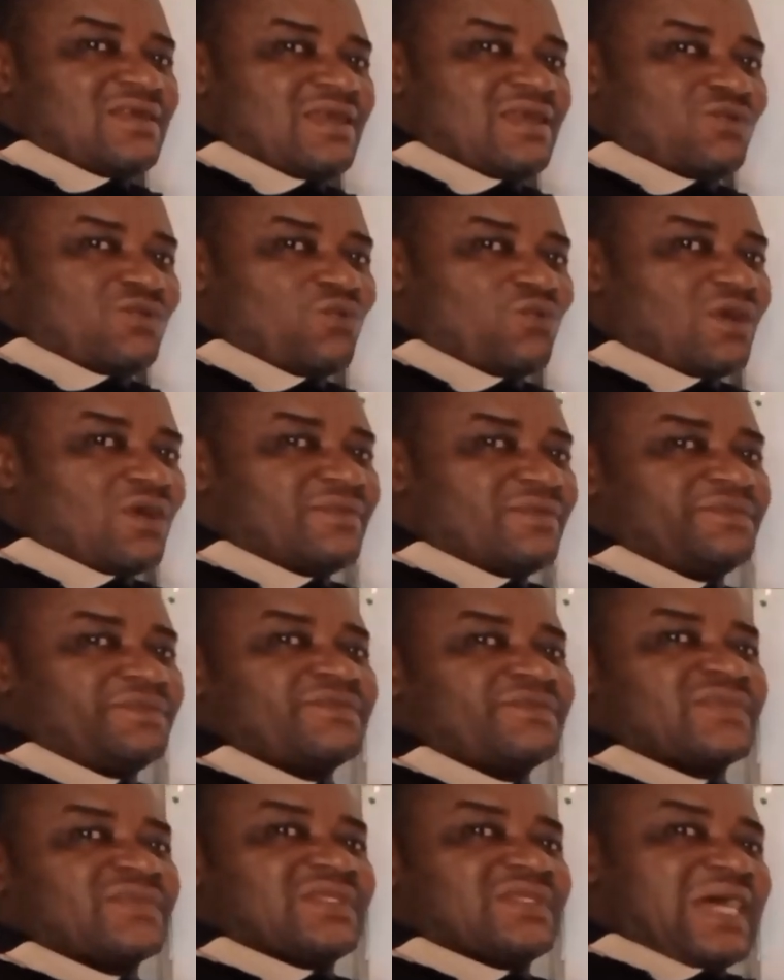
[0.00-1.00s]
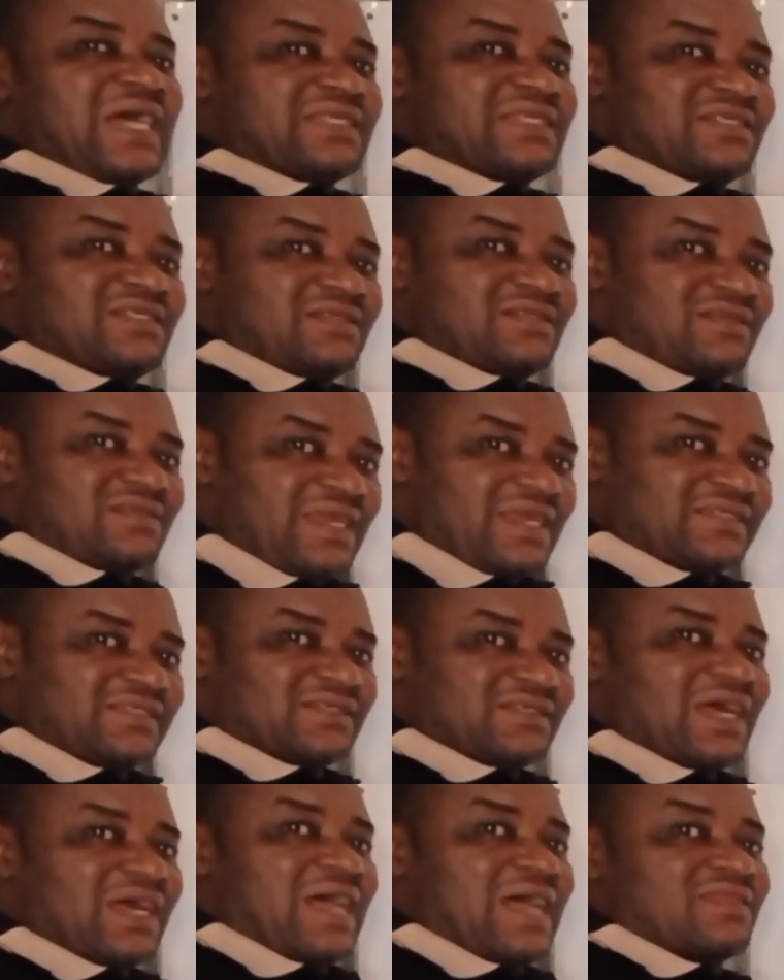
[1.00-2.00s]
in what? That
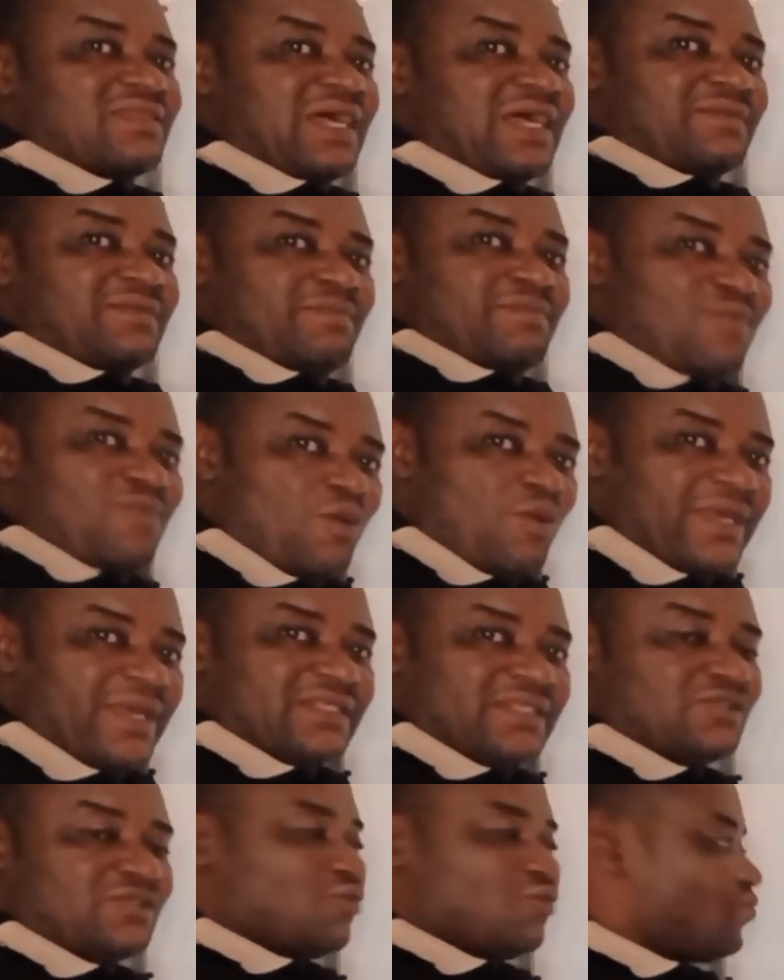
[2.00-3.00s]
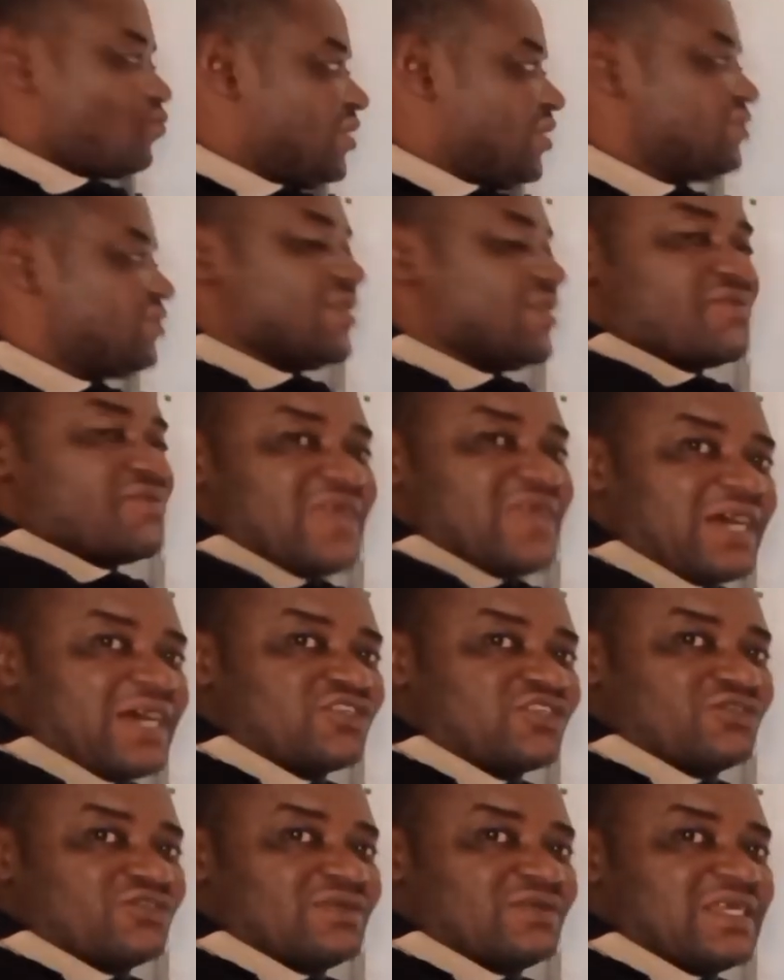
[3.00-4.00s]
state at that moment to which the
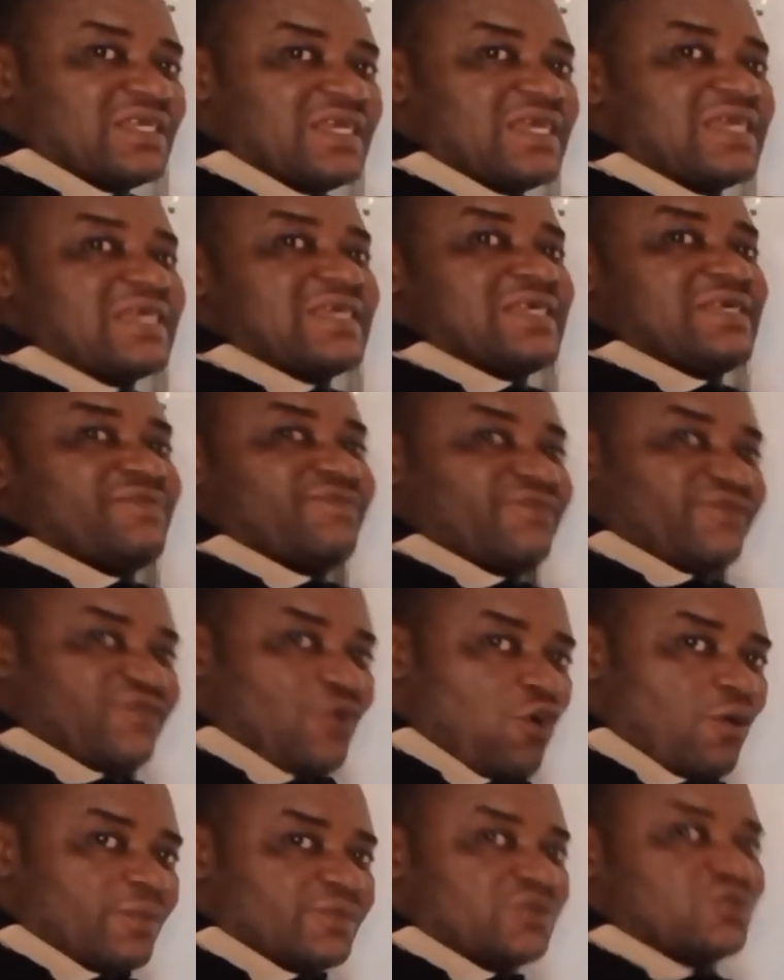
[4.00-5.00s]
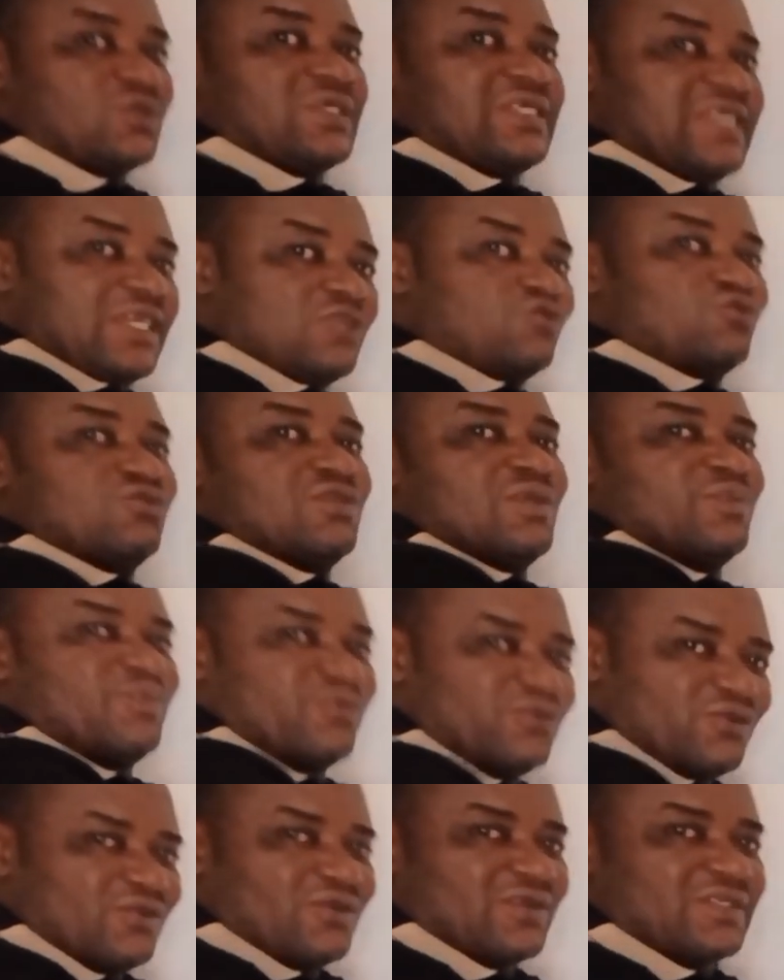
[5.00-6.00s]
reaction formed to get to the
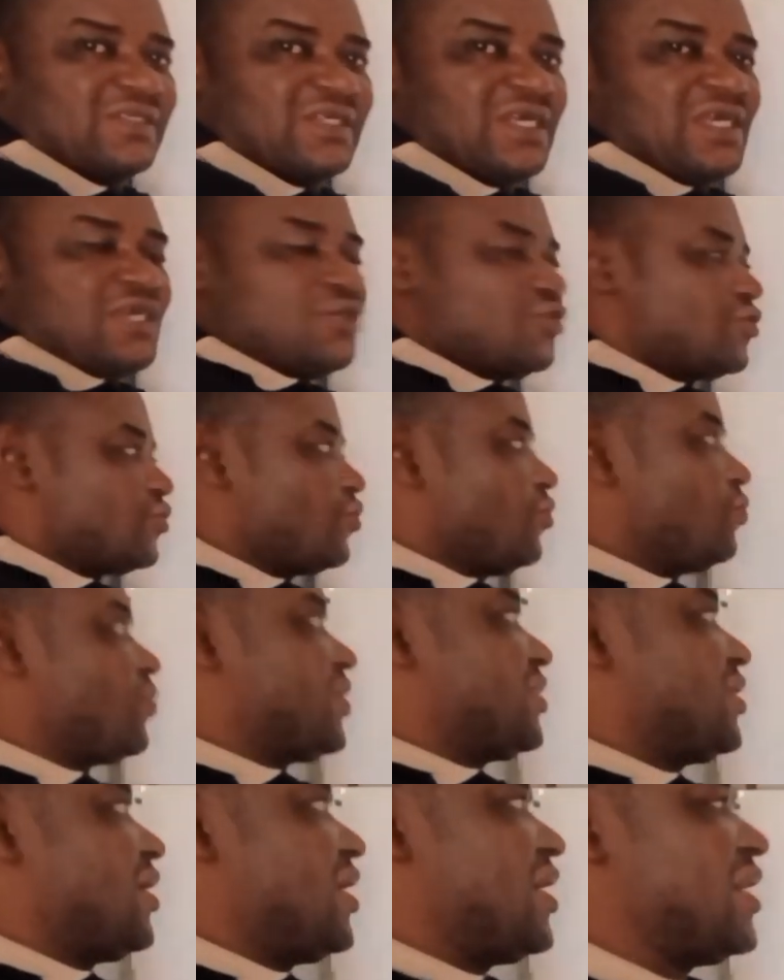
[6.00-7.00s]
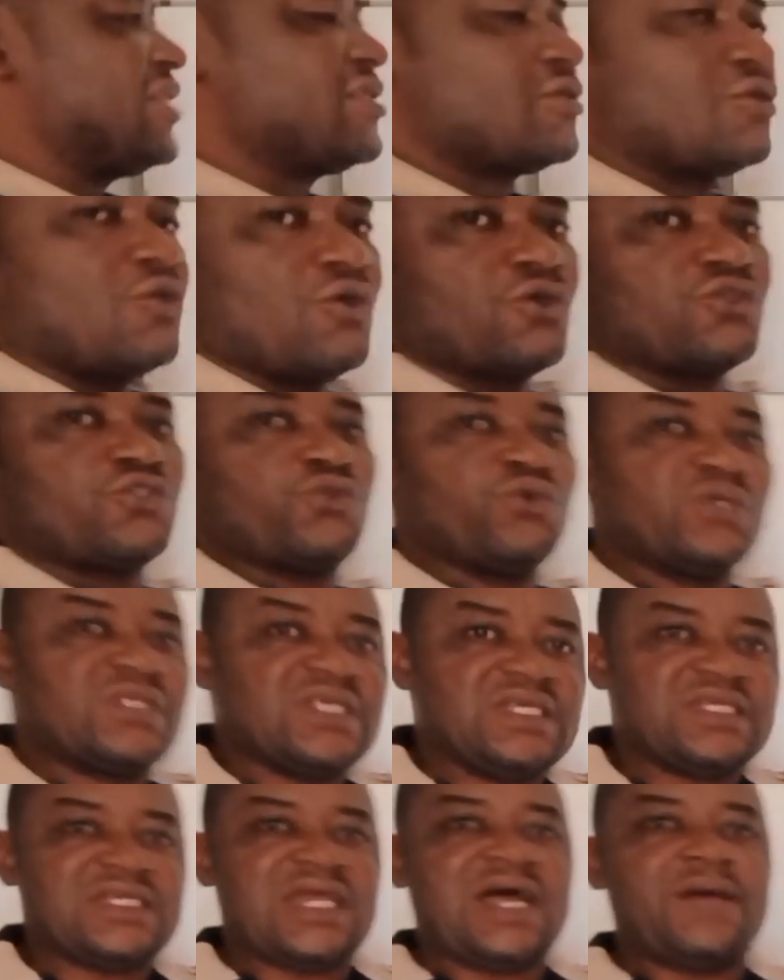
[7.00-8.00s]
product. So with Hess law, two
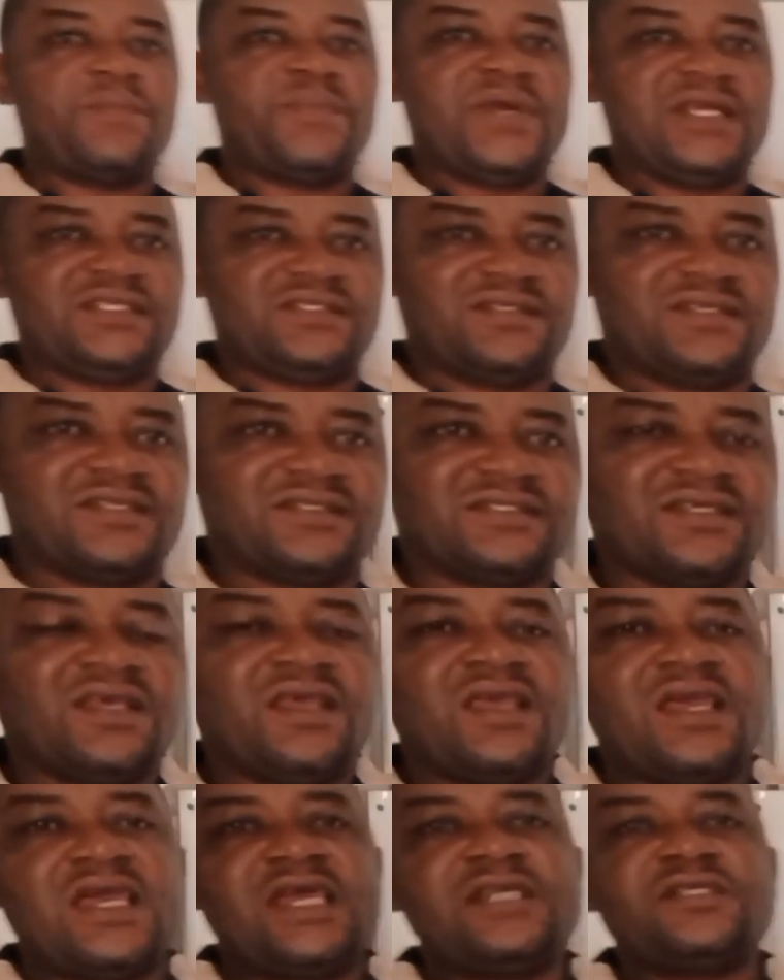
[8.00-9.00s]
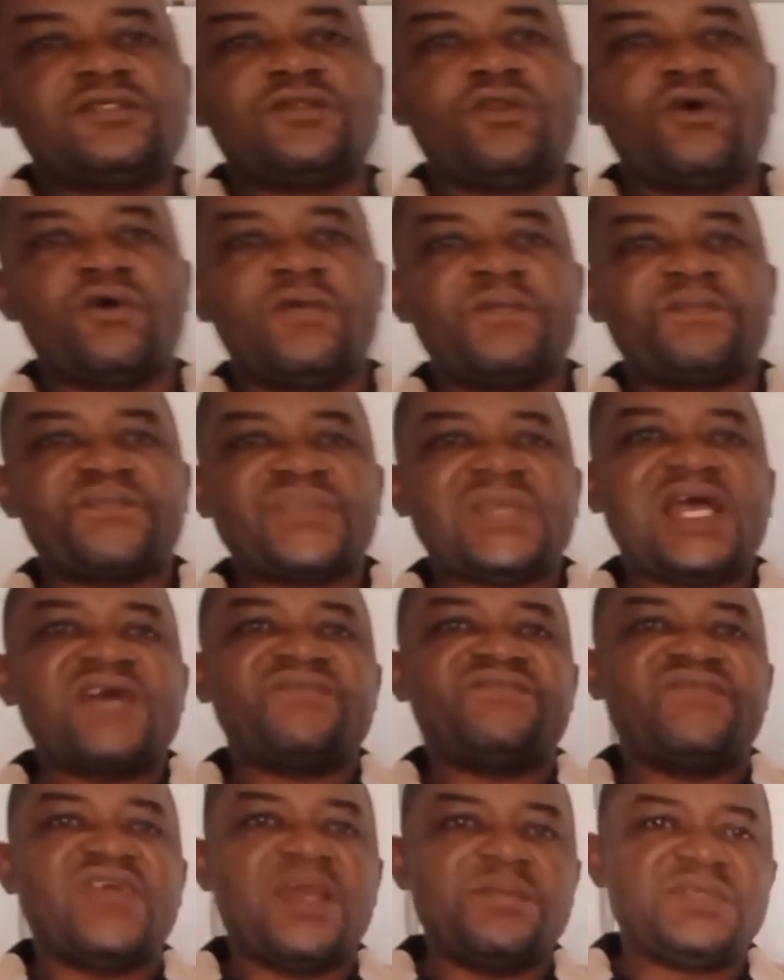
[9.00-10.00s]
things are pertinent. Hess law
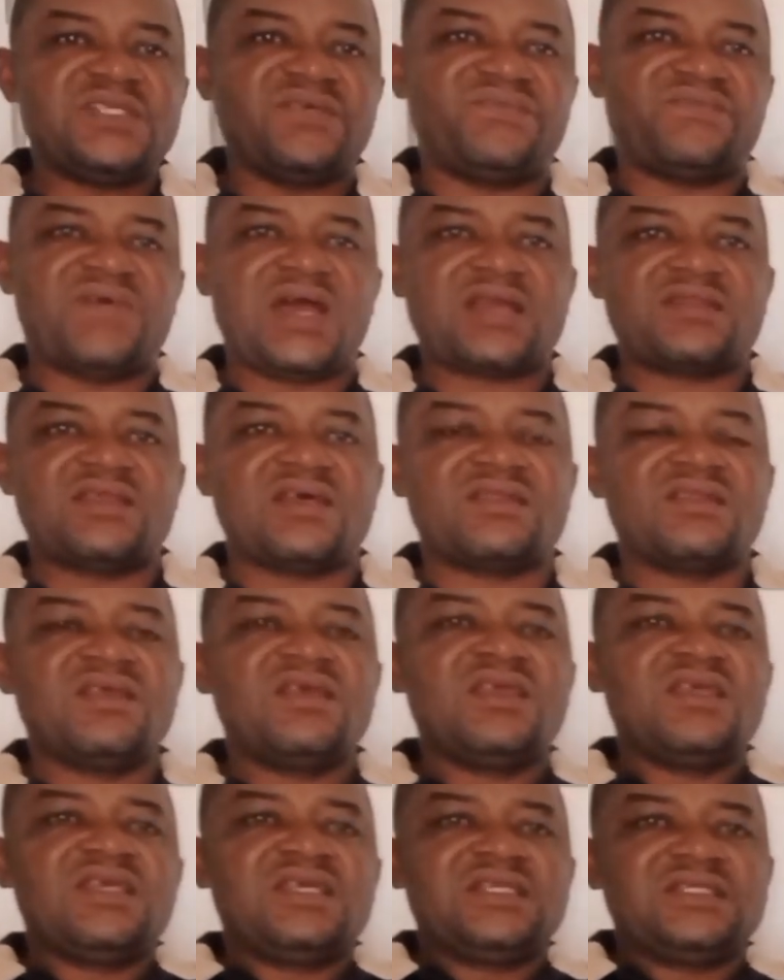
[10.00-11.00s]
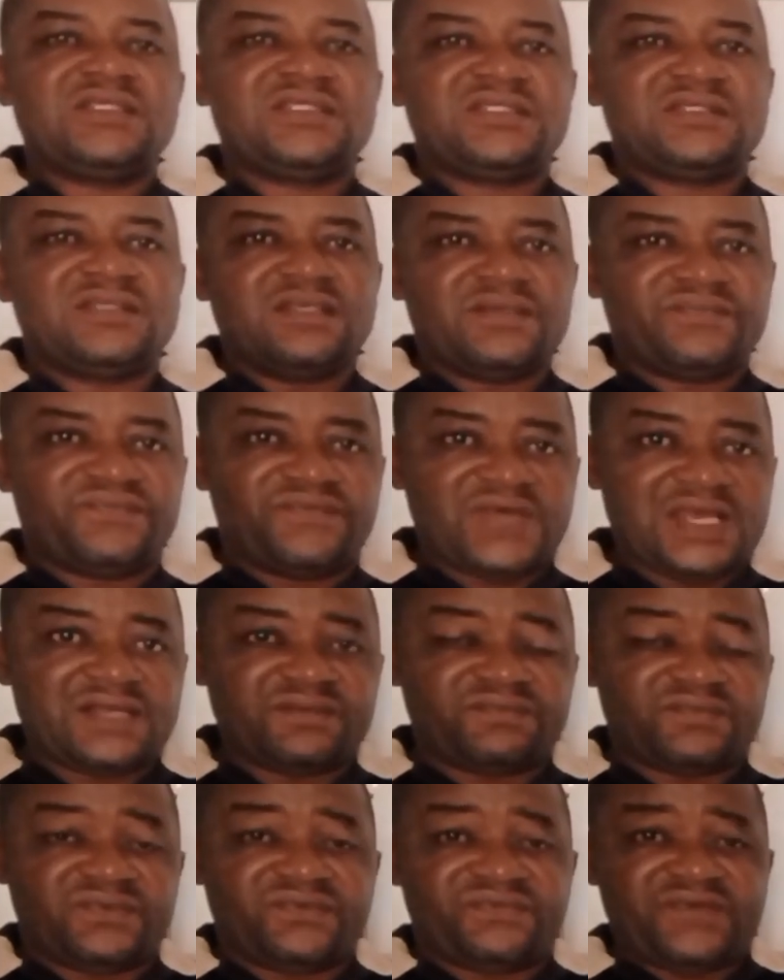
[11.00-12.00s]
affirms the fact that
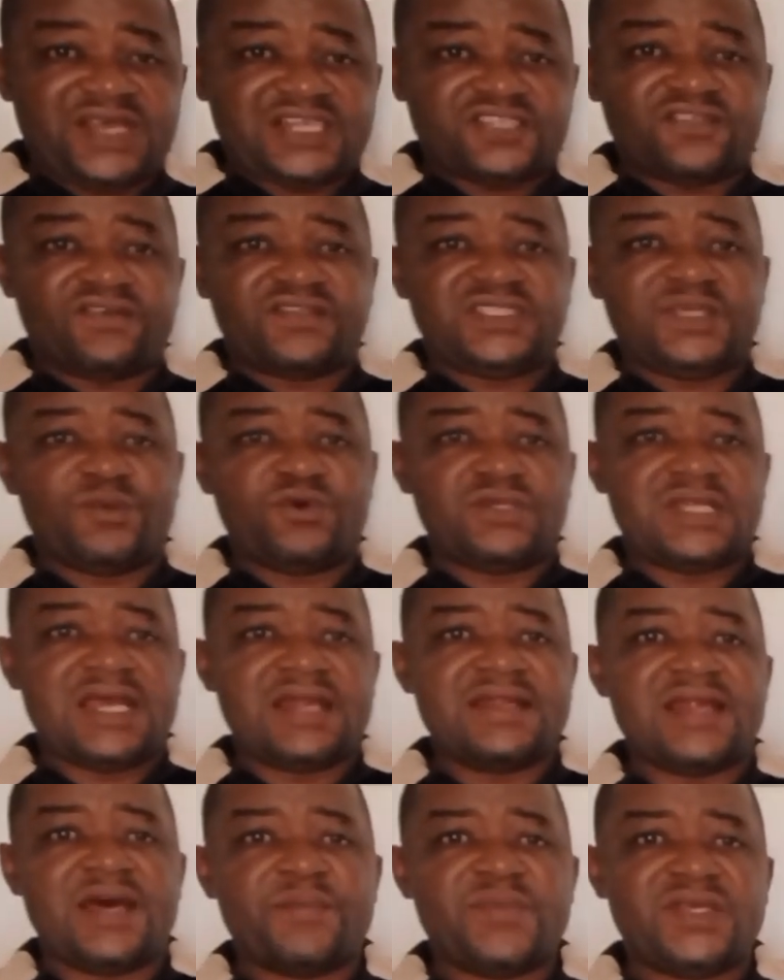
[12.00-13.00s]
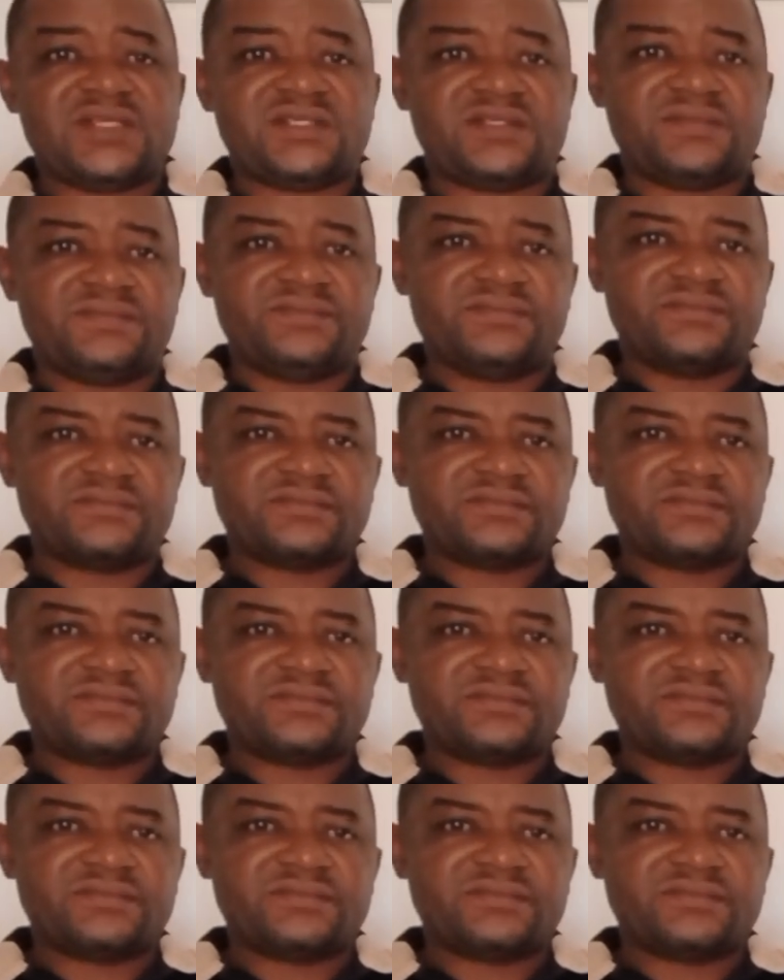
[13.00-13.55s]
the first law of thermodynamics